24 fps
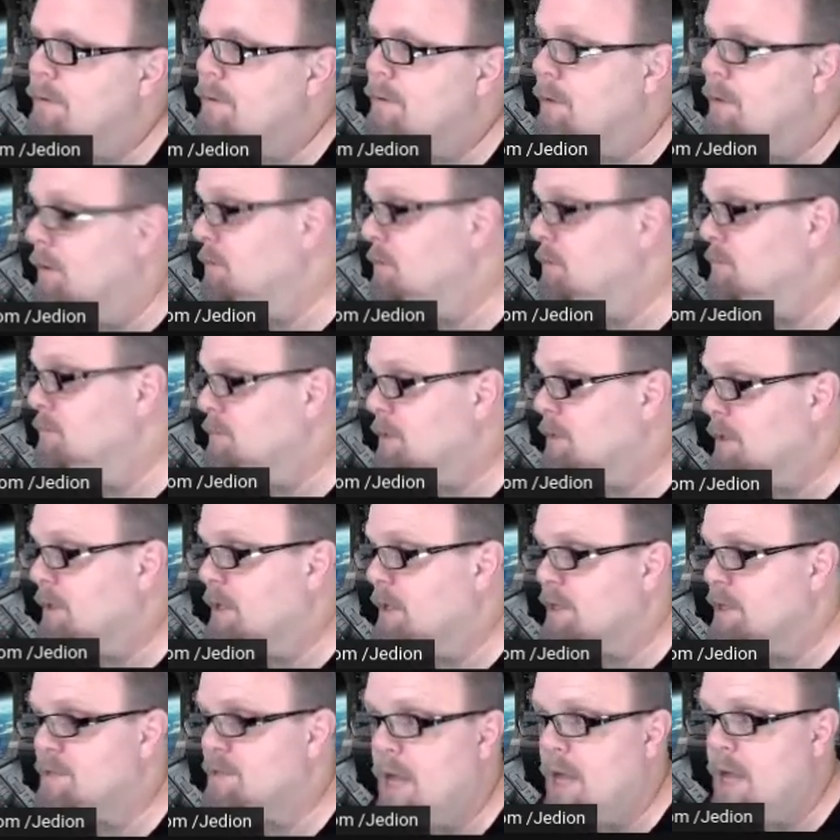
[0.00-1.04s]
Well,
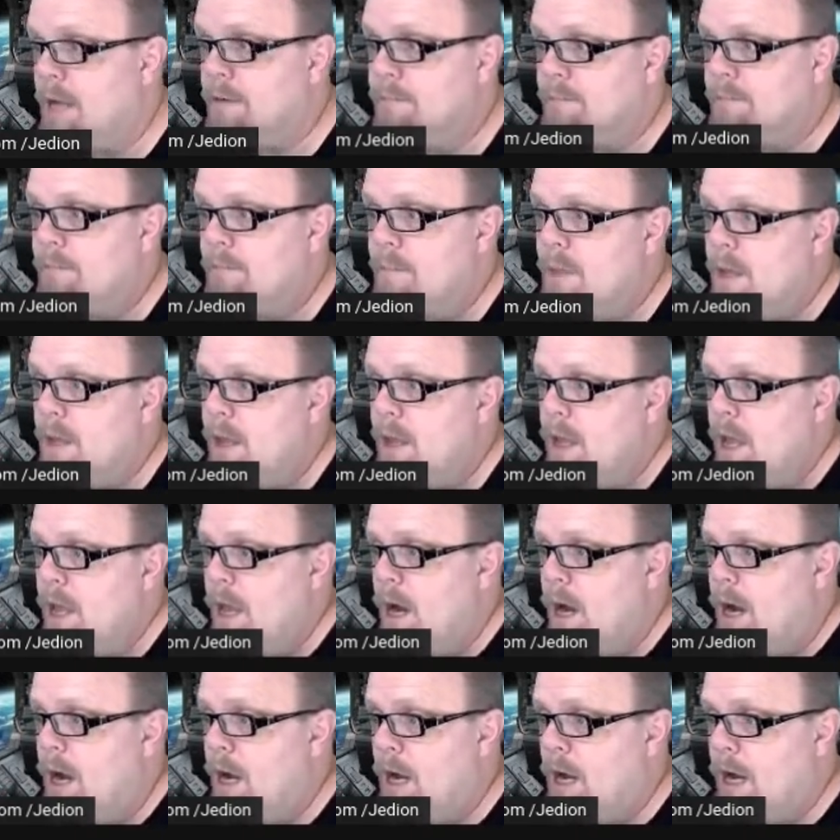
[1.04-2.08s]
guess not.
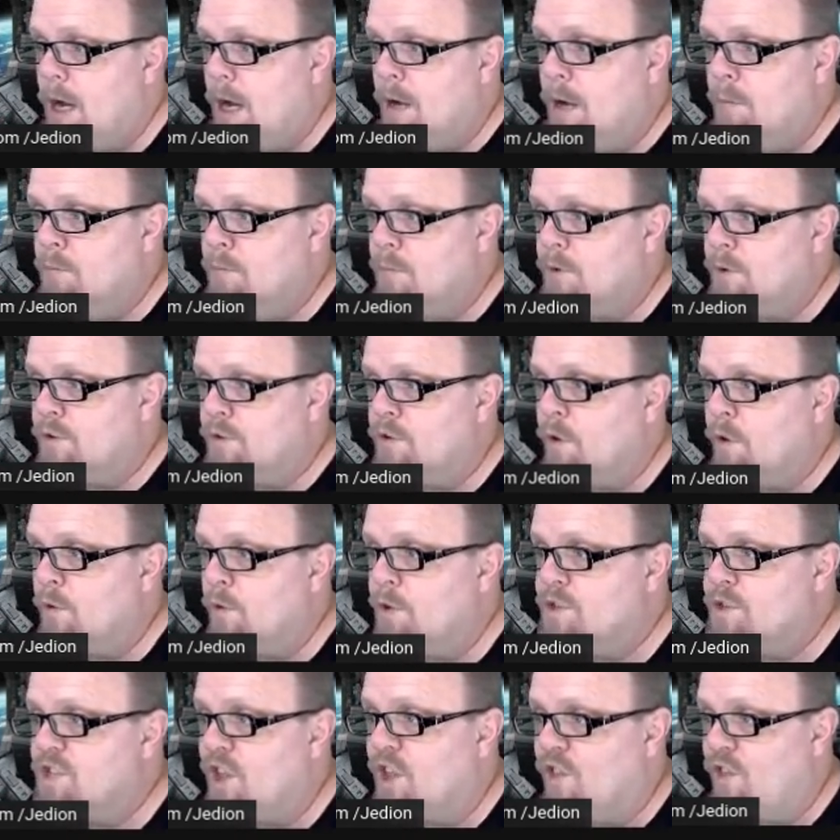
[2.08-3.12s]
So
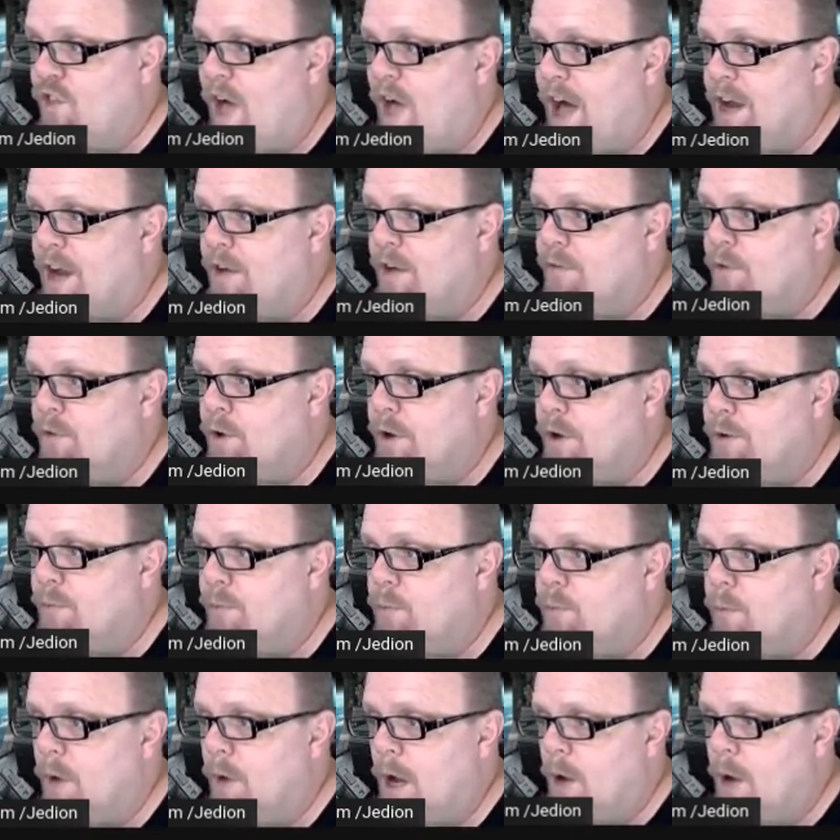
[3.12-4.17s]
there's a lot of good,
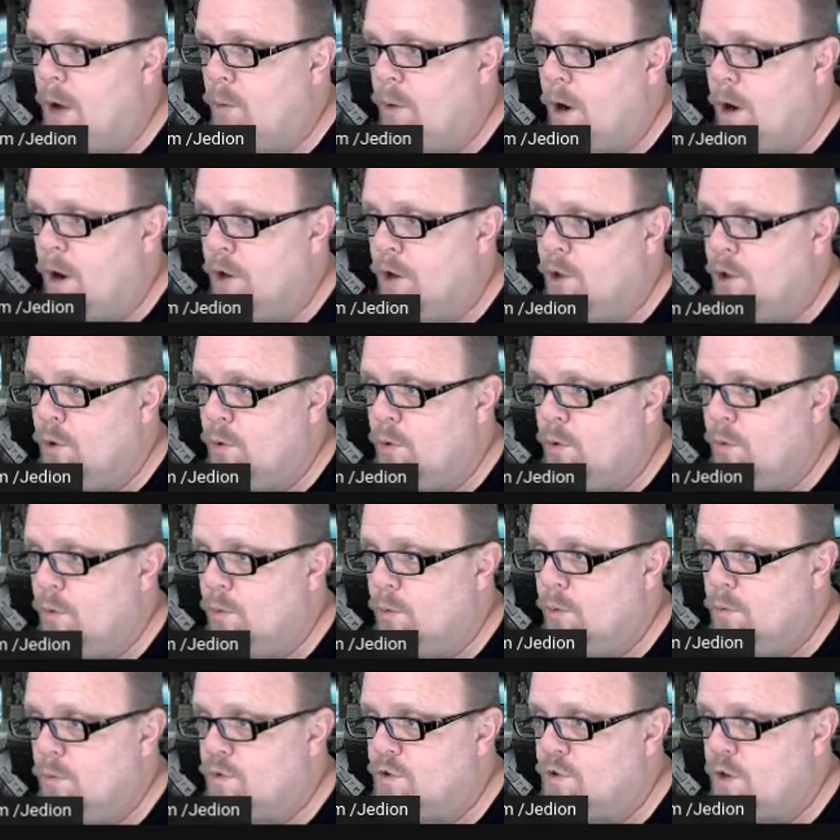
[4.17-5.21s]
where are
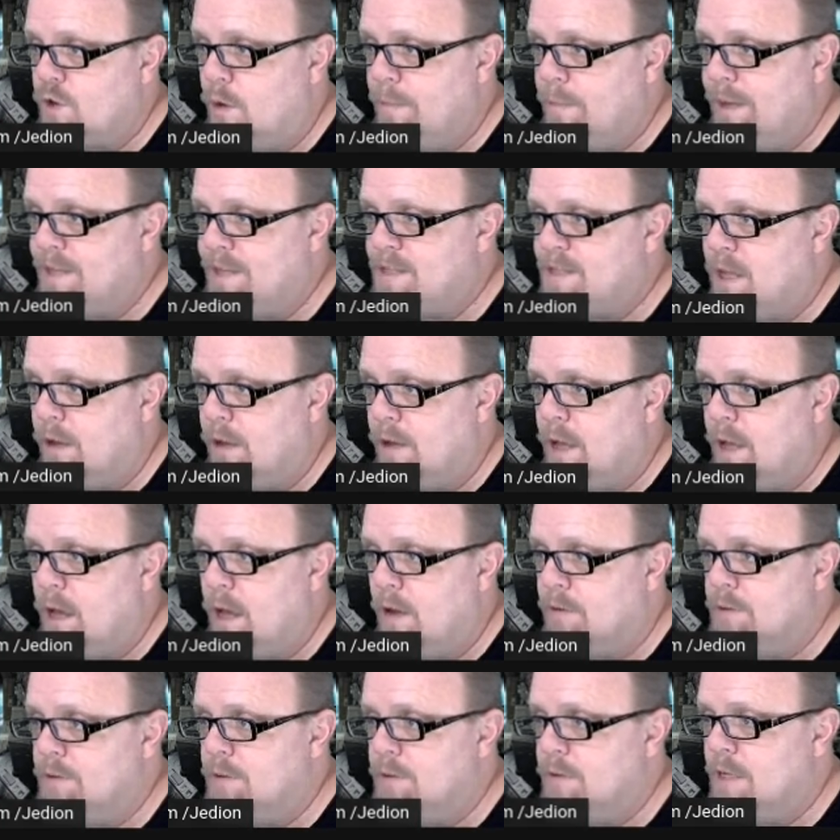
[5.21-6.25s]
you? Starbase
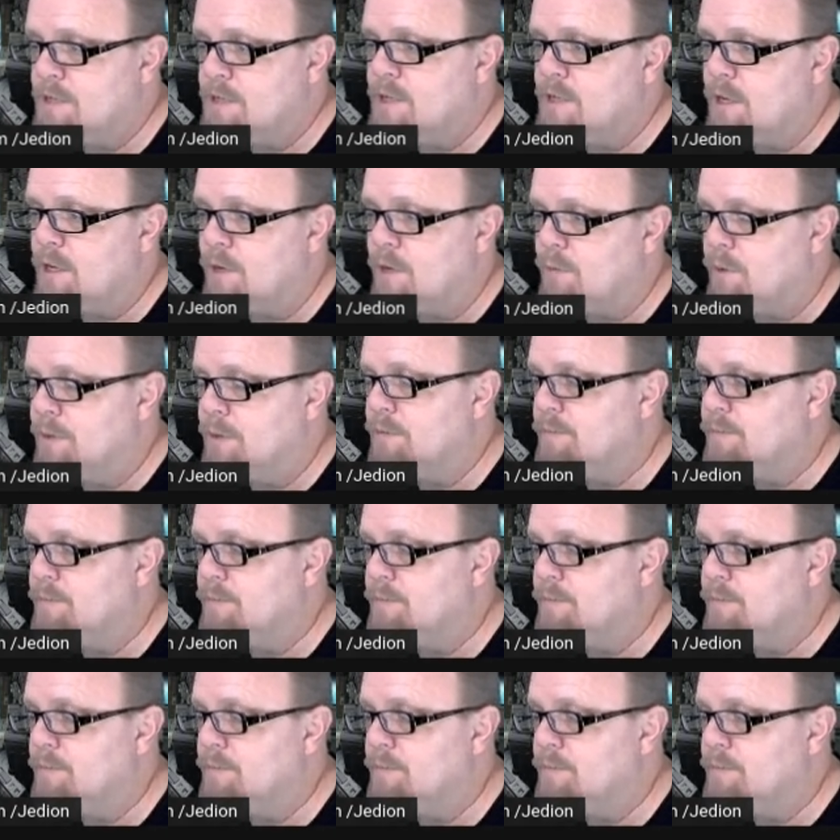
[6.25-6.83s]
Hellhound. That's a good one.